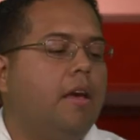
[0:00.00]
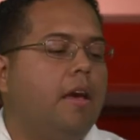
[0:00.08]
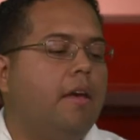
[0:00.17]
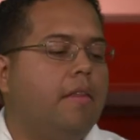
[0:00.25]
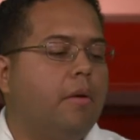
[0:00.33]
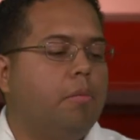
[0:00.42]

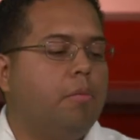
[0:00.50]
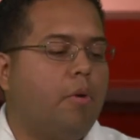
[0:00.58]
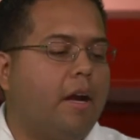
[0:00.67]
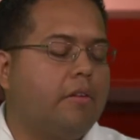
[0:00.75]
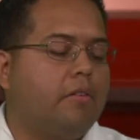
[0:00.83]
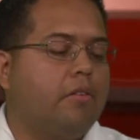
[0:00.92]
And then when
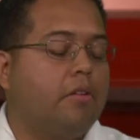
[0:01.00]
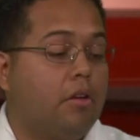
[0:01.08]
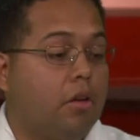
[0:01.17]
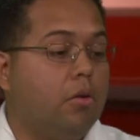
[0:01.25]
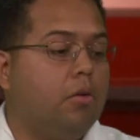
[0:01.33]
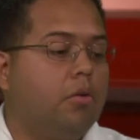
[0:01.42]
practice
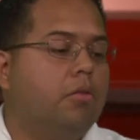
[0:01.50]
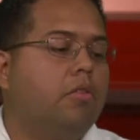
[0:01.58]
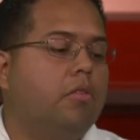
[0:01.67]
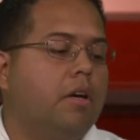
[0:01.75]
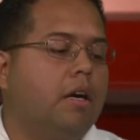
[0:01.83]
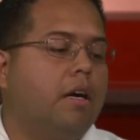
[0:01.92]

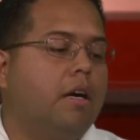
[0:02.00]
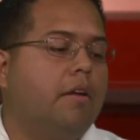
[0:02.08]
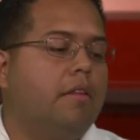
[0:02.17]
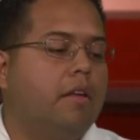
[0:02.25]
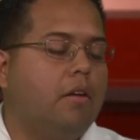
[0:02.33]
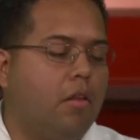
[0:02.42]
concludes,
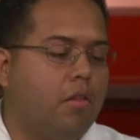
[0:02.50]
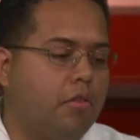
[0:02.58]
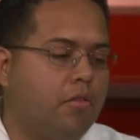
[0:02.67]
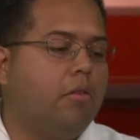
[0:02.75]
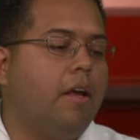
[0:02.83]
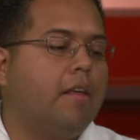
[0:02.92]
then all the
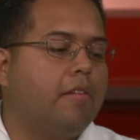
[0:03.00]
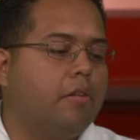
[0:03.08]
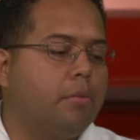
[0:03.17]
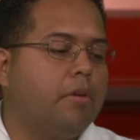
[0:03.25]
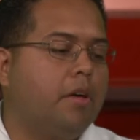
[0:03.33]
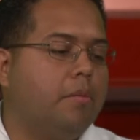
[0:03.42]
student
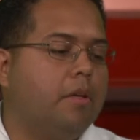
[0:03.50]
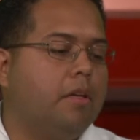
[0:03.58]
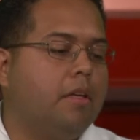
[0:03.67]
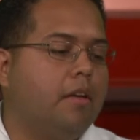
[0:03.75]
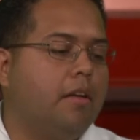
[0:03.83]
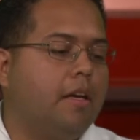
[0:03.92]
athletes would come in to
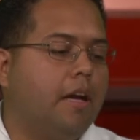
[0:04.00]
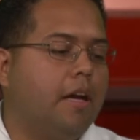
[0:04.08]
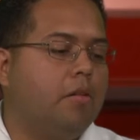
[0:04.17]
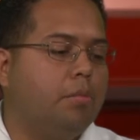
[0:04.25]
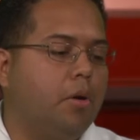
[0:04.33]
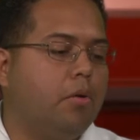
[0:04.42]
get any kind
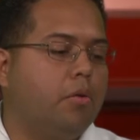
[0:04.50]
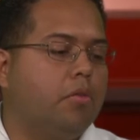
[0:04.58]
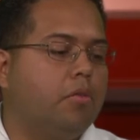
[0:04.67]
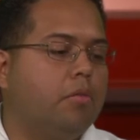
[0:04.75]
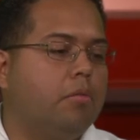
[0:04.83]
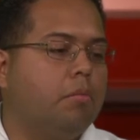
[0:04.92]
of
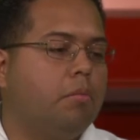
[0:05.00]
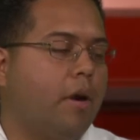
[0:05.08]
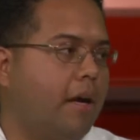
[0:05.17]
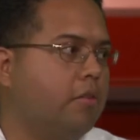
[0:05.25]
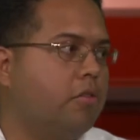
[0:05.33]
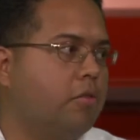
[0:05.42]

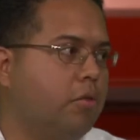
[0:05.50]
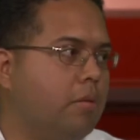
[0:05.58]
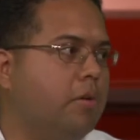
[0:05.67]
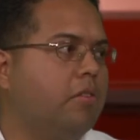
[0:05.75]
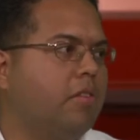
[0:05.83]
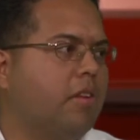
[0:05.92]
post-practice
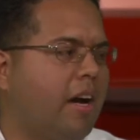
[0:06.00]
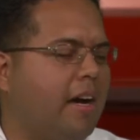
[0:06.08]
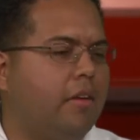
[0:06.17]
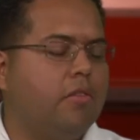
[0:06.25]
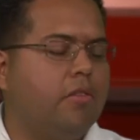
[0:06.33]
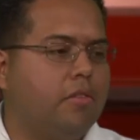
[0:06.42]
treatments,
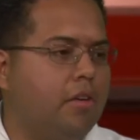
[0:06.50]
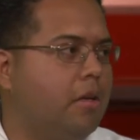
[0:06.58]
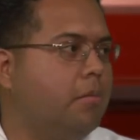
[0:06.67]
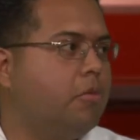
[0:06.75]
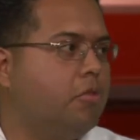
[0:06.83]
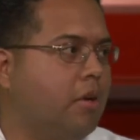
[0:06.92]
ice,
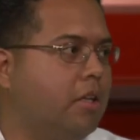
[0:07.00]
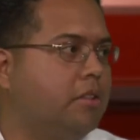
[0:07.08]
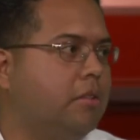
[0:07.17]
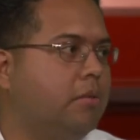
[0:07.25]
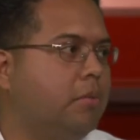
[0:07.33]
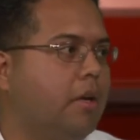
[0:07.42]
stem,
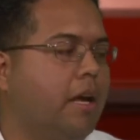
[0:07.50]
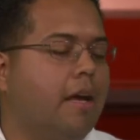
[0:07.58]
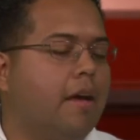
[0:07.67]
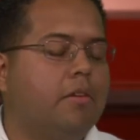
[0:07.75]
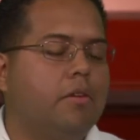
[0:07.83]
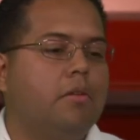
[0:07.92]
stretching, what
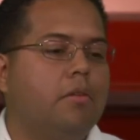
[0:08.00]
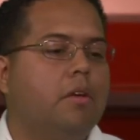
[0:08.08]
have you.